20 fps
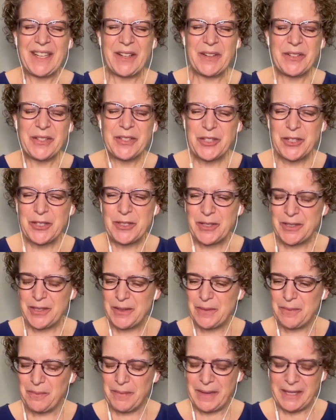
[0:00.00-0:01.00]
just
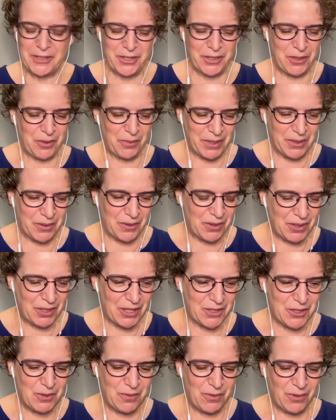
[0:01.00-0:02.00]
to make sure that we don't
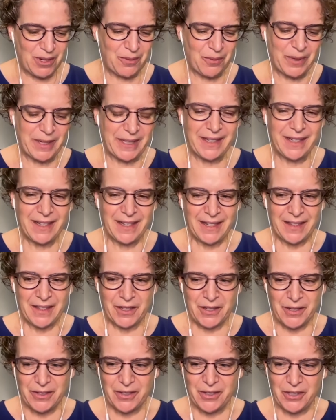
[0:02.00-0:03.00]
gloss over it, when
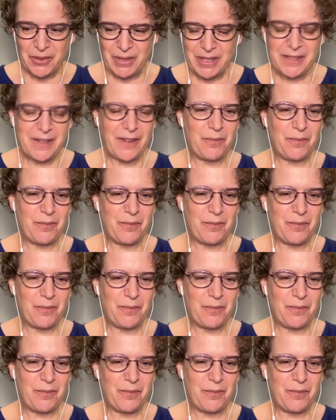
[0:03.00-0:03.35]
the current U.S.